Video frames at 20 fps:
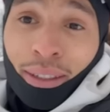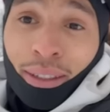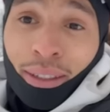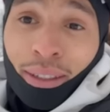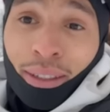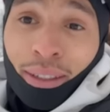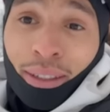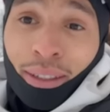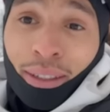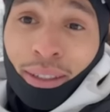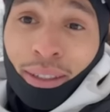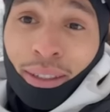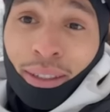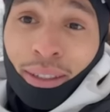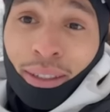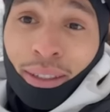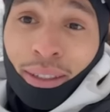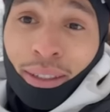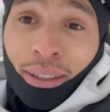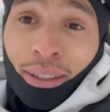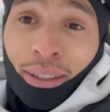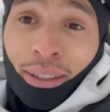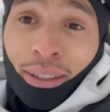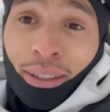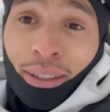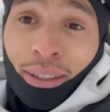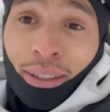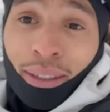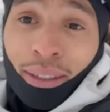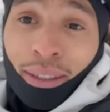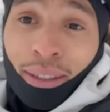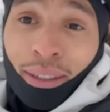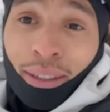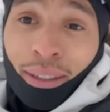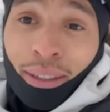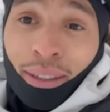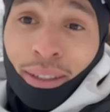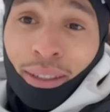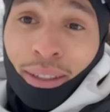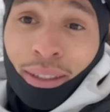
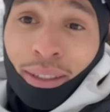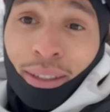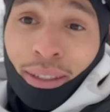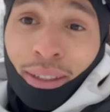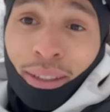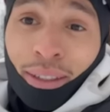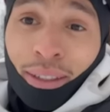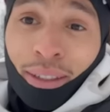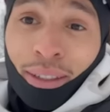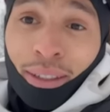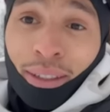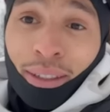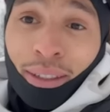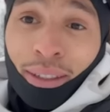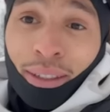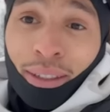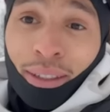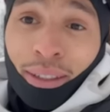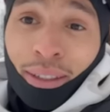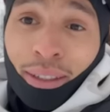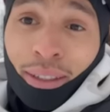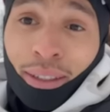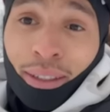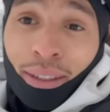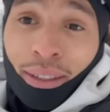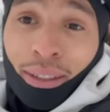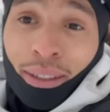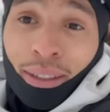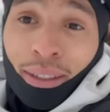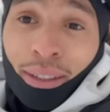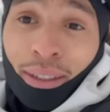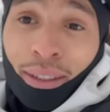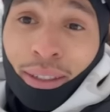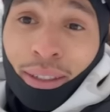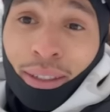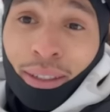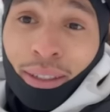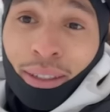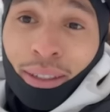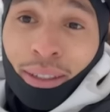
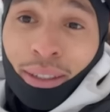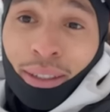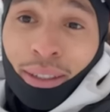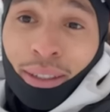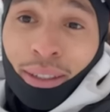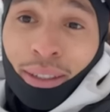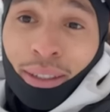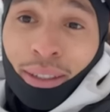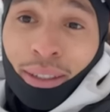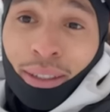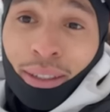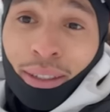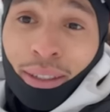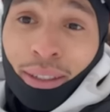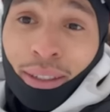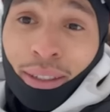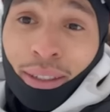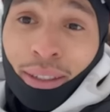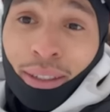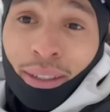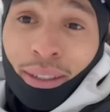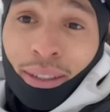[no speech]